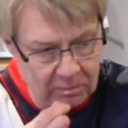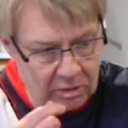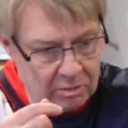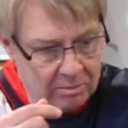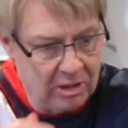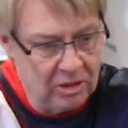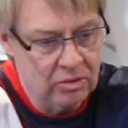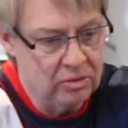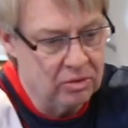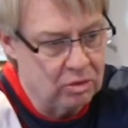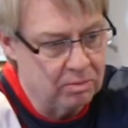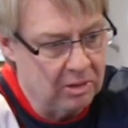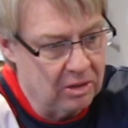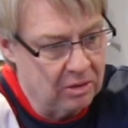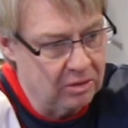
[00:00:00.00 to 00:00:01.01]
measure the
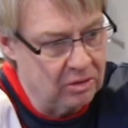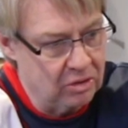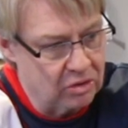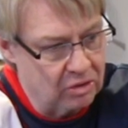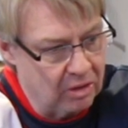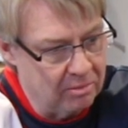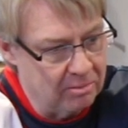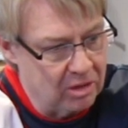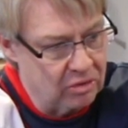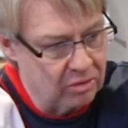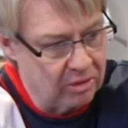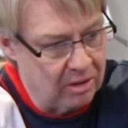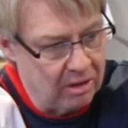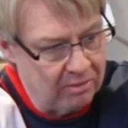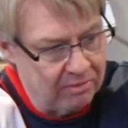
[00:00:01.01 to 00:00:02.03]
speaker and you start
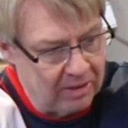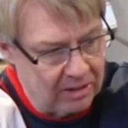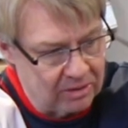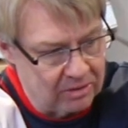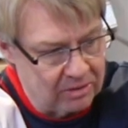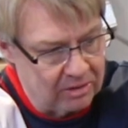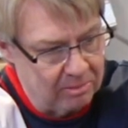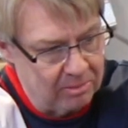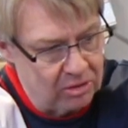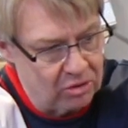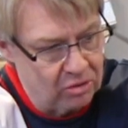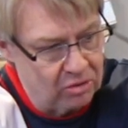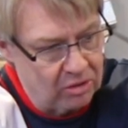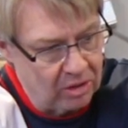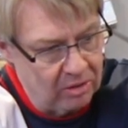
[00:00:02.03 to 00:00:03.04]
measuring it off-axis, that means
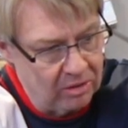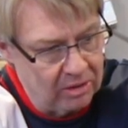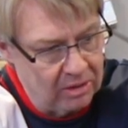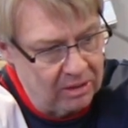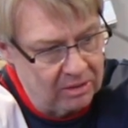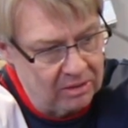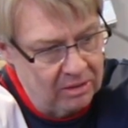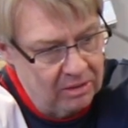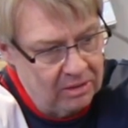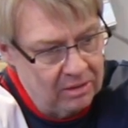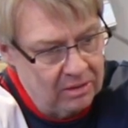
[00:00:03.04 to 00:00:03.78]
you're turning it